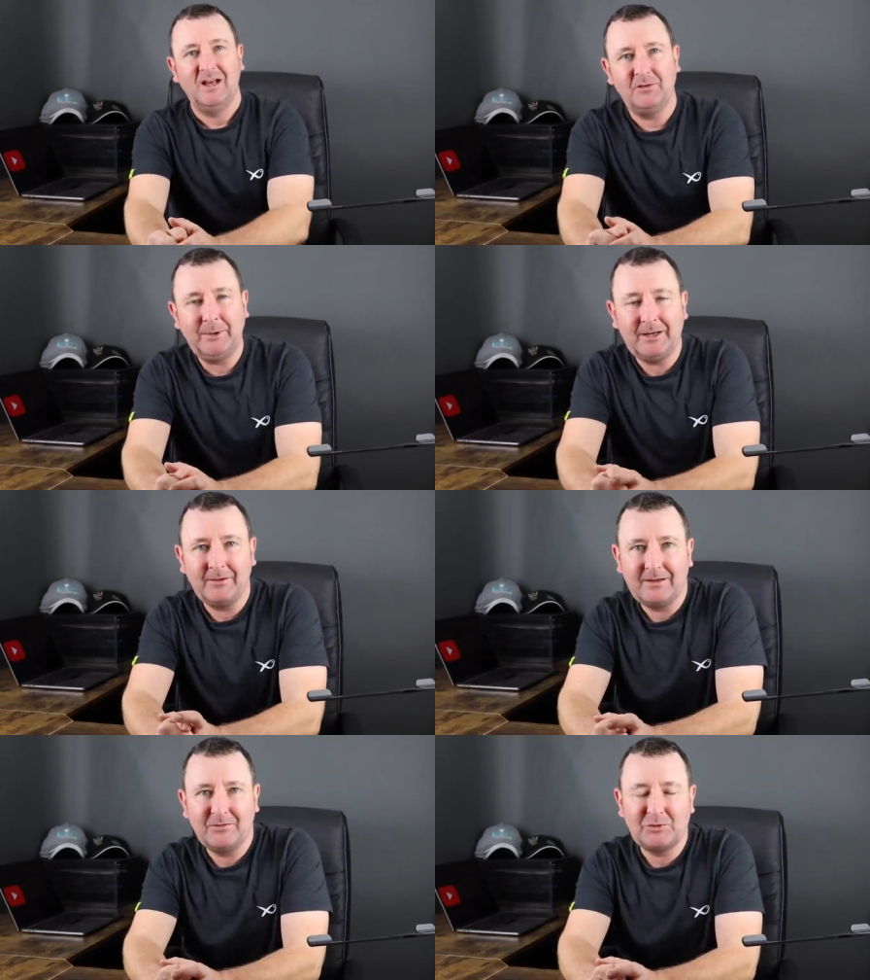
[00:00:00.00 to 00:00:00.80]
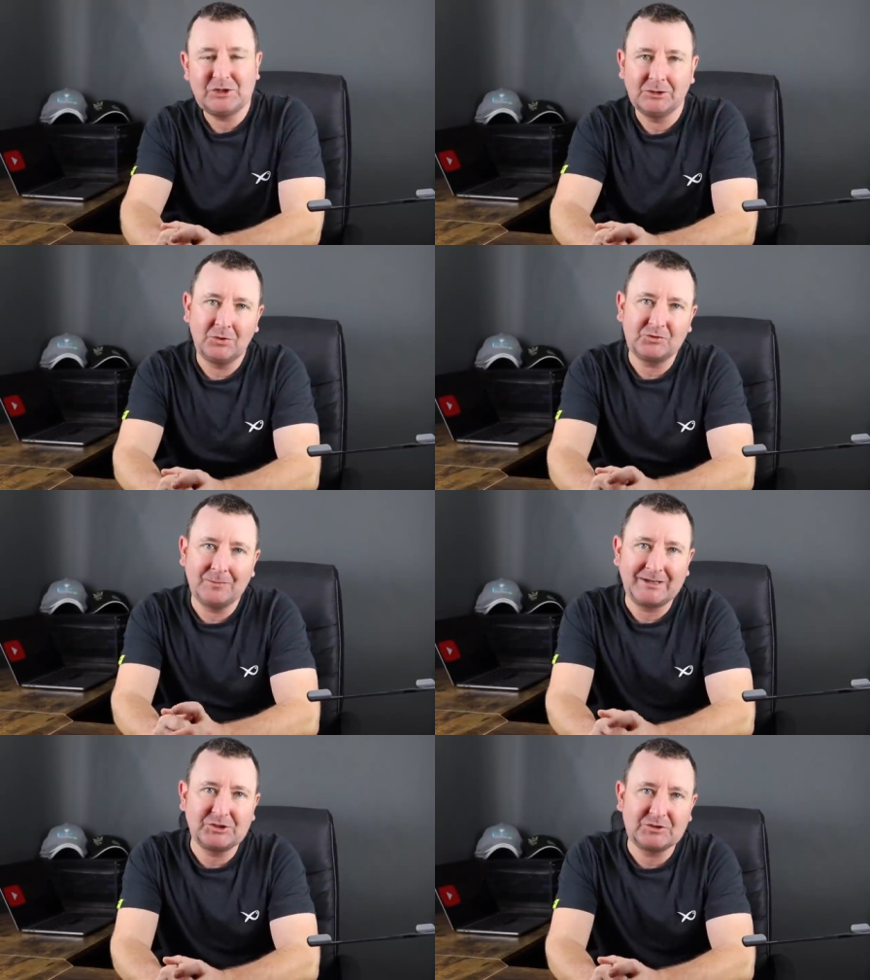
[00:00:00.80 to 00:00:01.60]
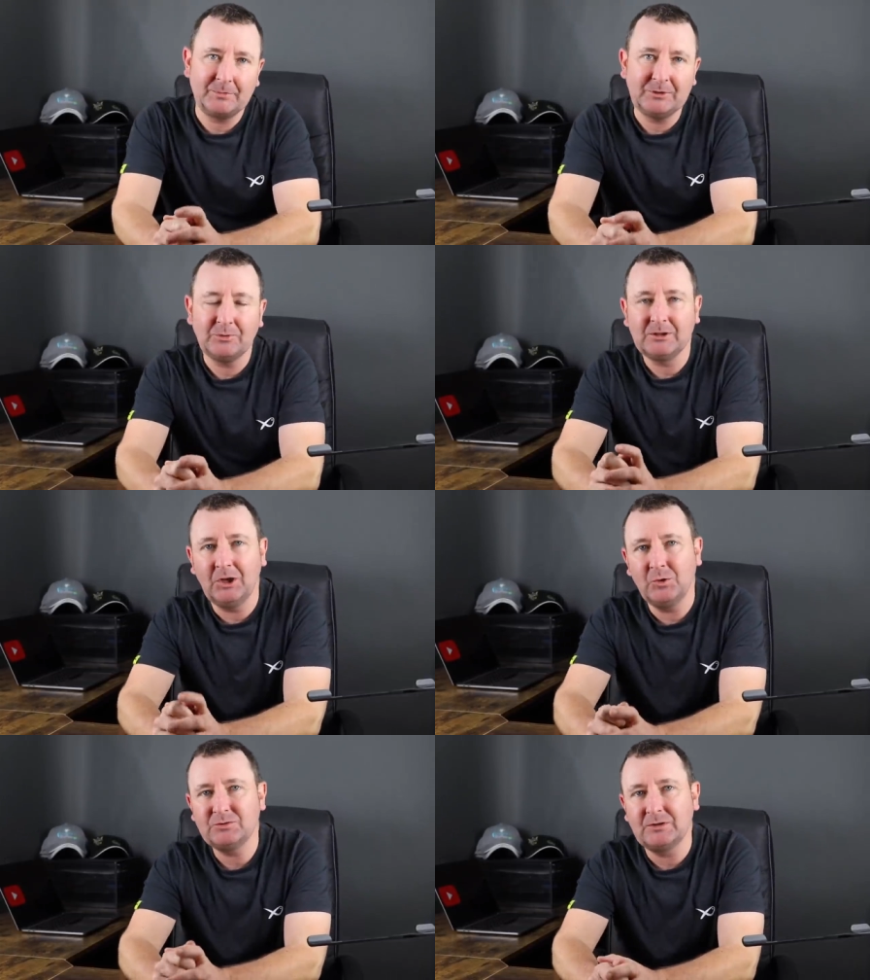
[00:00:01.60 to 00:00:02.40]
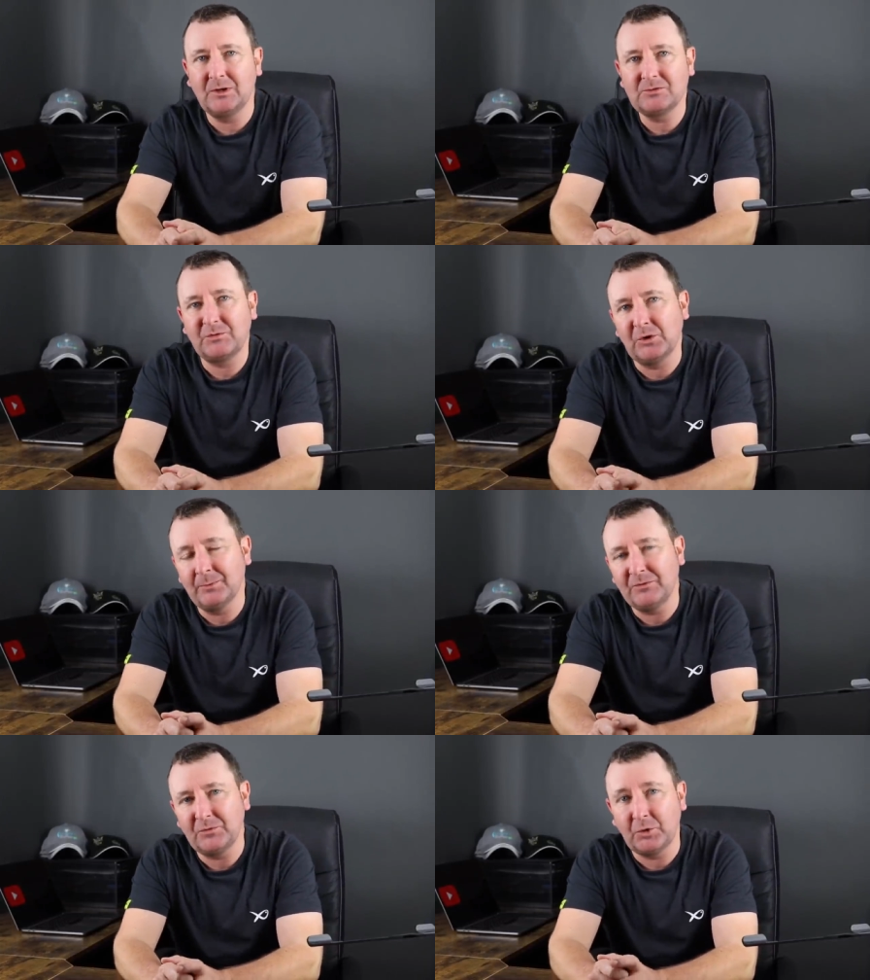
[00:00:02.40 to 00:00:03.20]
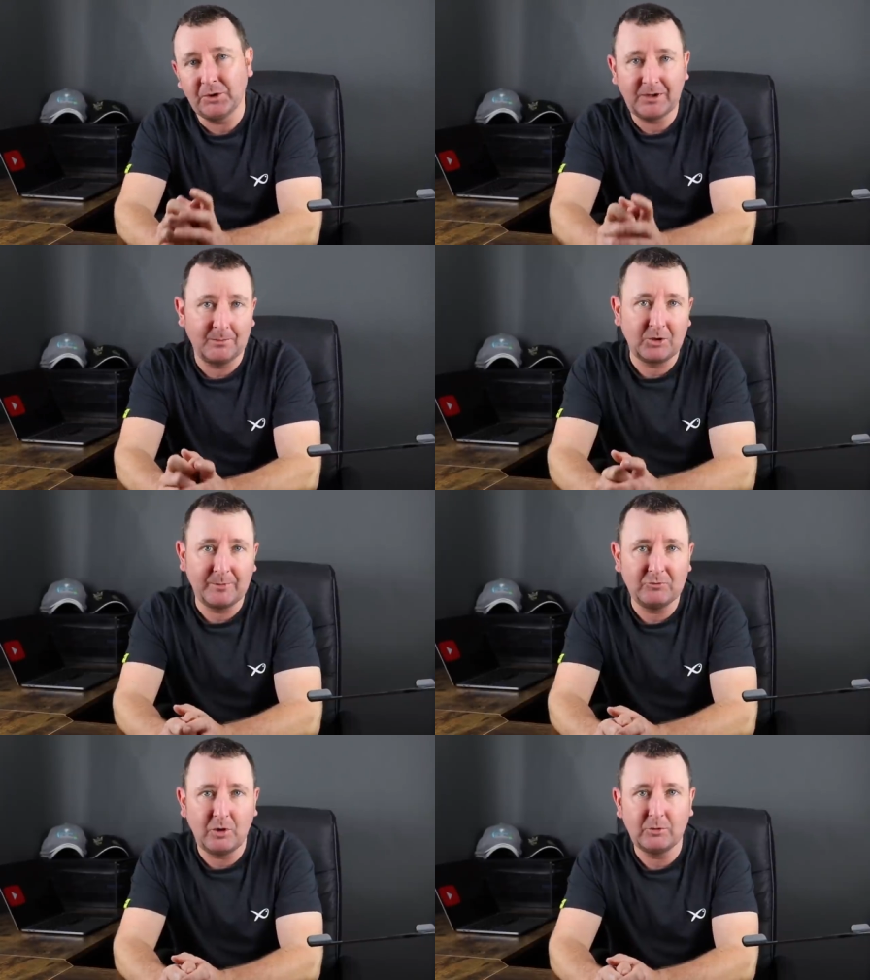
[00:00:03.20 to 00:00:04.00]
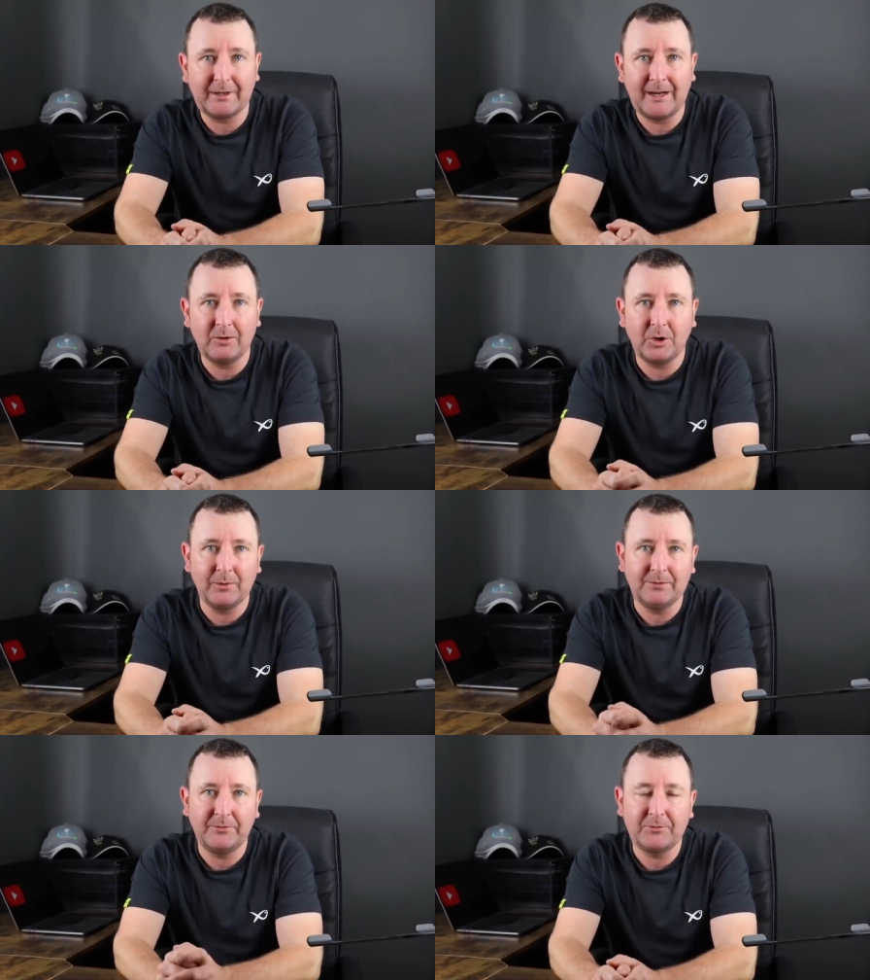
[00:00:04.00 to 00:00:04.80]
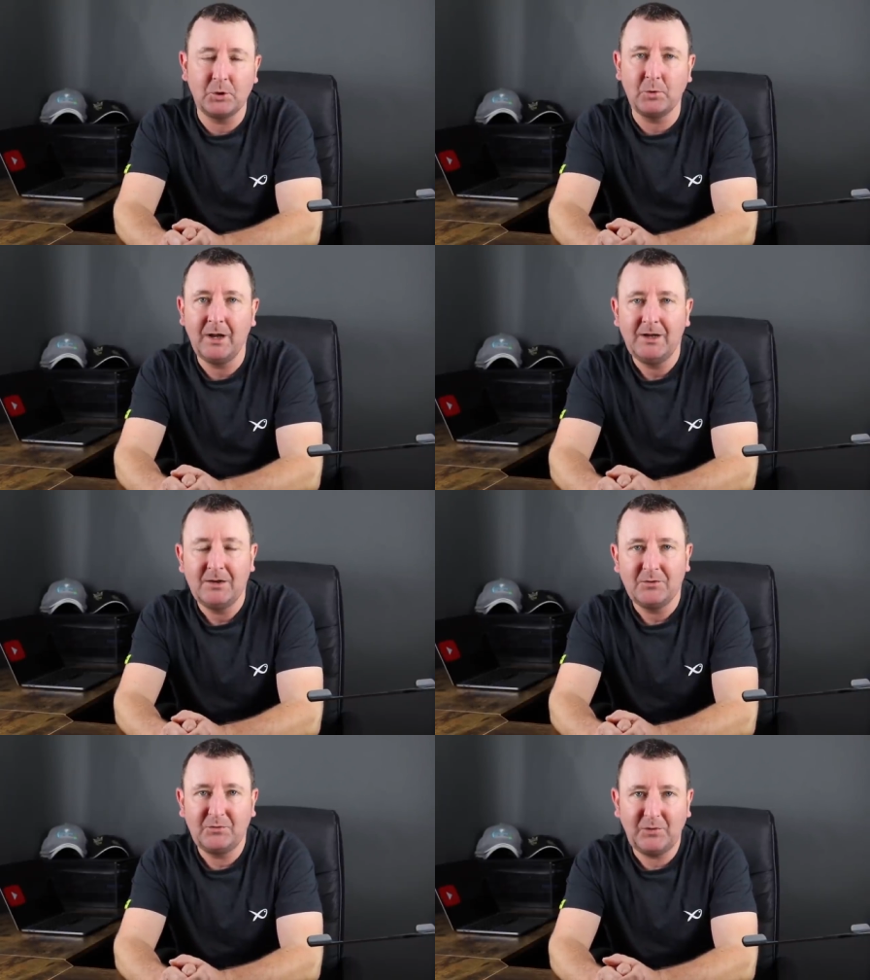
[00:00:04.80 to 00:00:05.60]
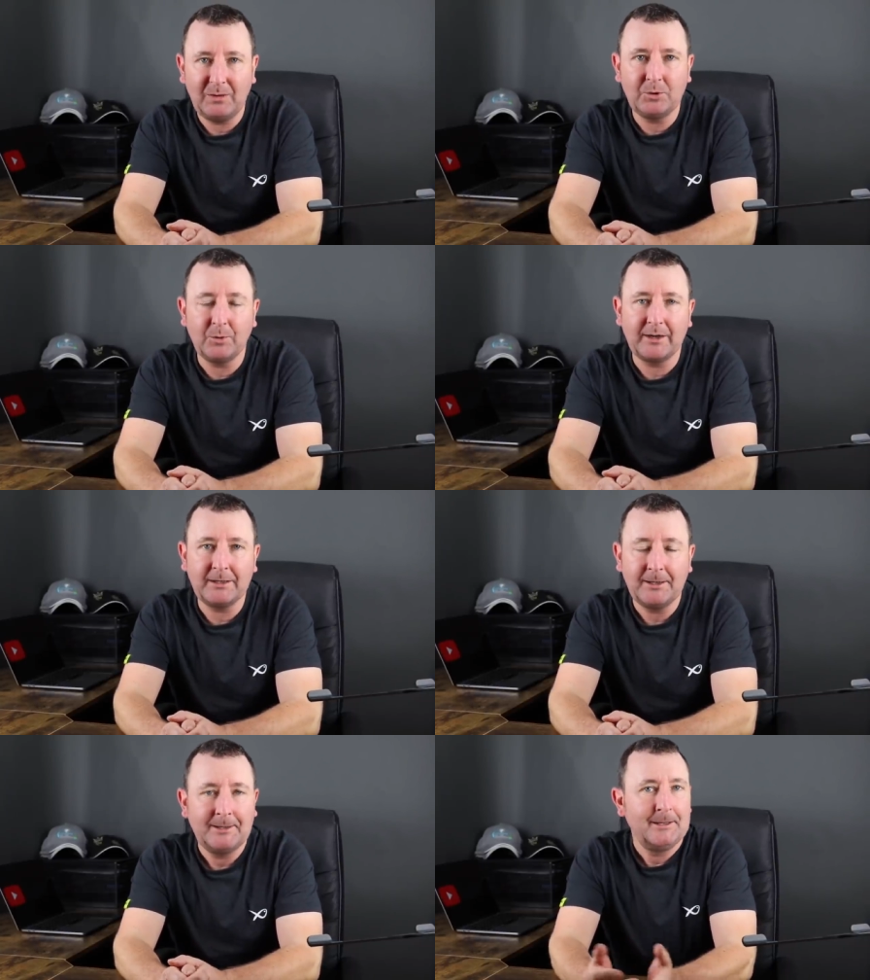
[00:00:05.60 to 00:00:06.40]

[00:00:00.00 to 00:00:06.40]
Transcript: I've been out there fishing loads of matches. I've been doing loads and loads of filming for you that I'm going to be rolling out going through February.